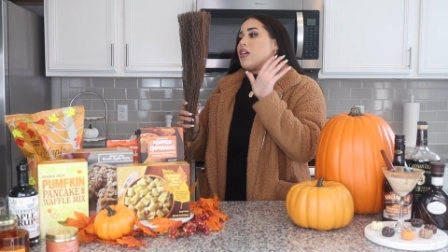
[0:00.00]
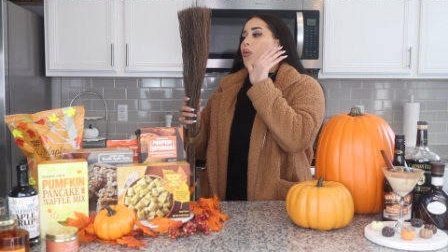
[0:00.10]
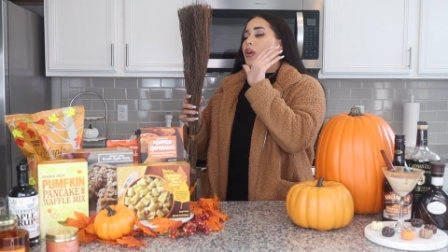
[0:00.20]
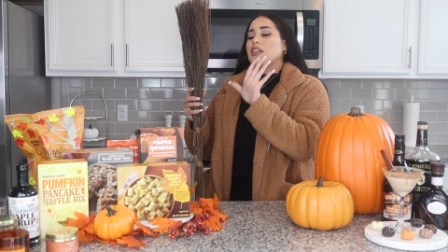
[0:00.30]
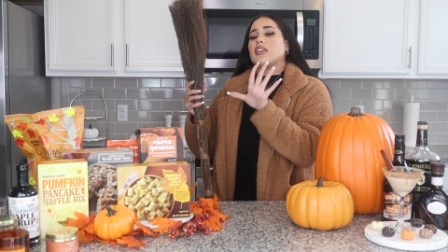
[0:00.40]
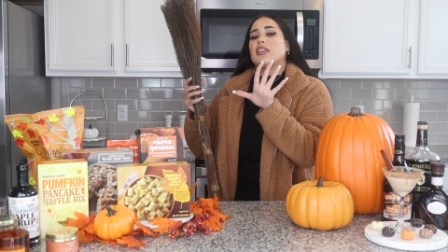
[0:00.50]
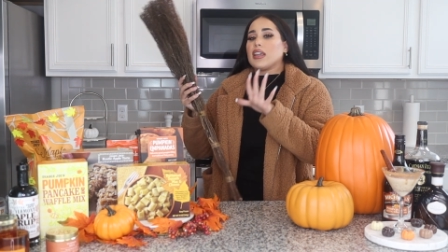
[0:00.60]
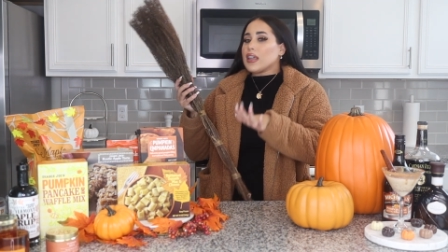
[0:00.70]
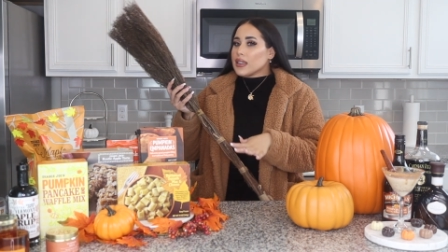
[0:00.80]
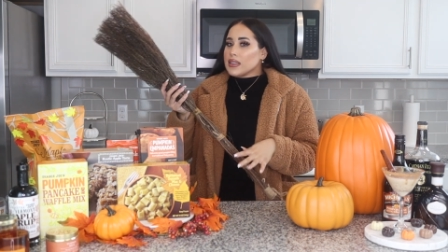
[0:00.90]
with
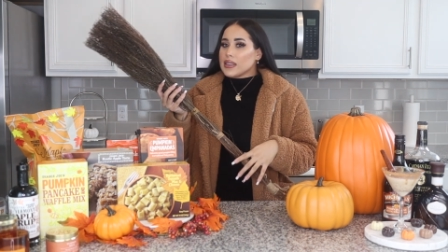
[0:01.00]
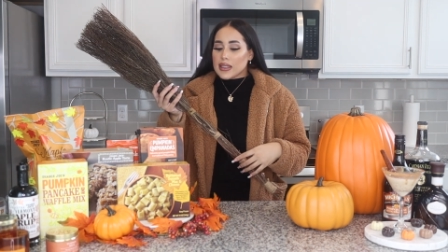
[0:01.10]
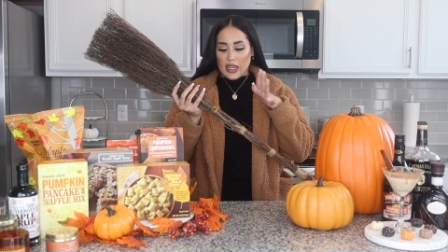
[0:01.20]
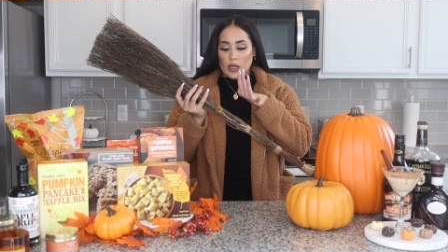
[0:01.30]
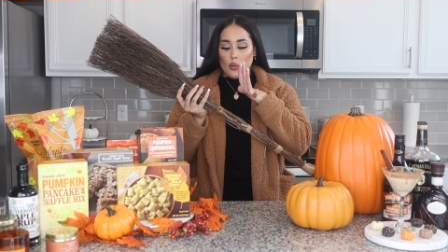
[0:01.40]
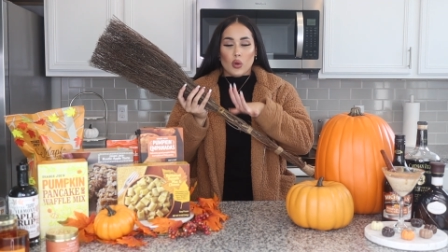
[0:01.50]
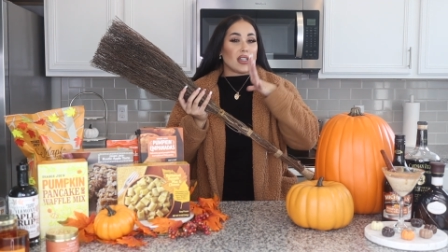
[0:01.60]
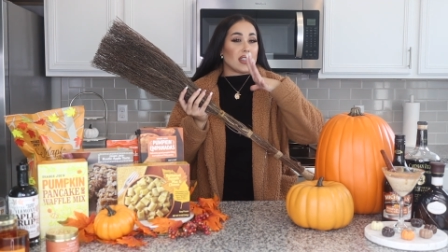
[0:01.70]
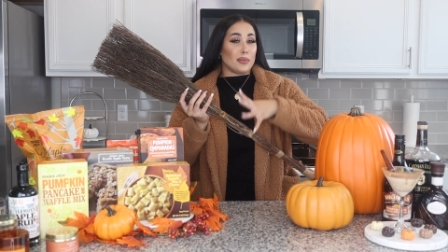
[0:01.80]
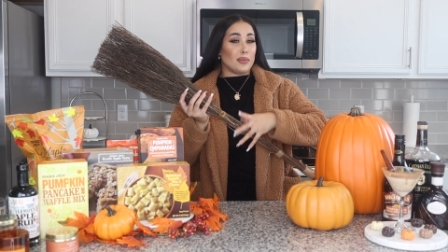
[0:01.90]
these, it works